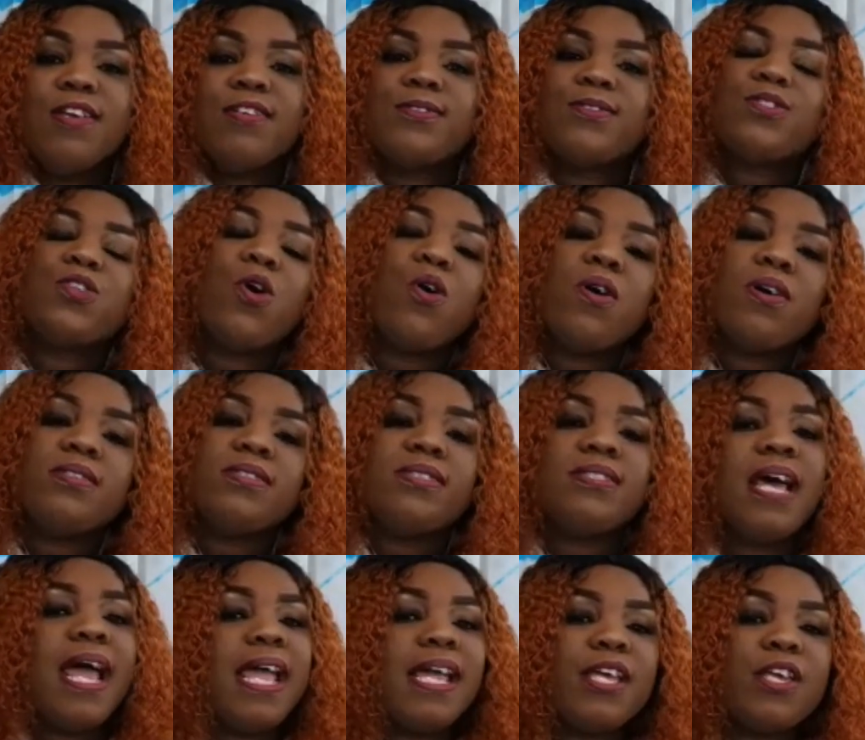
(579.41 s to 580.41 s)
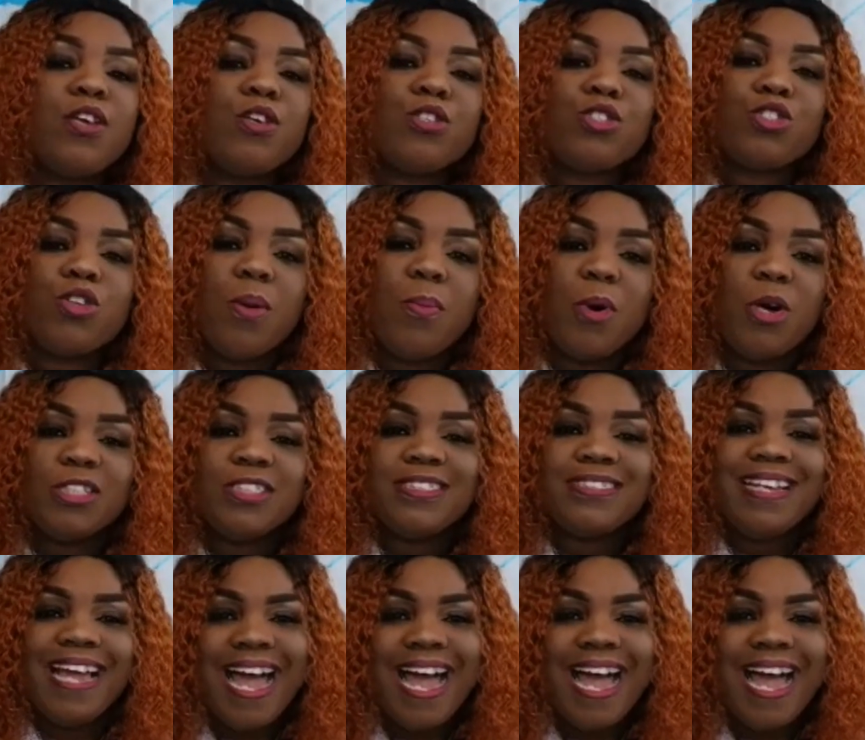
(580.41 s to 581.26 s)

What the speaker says: So thank you so much,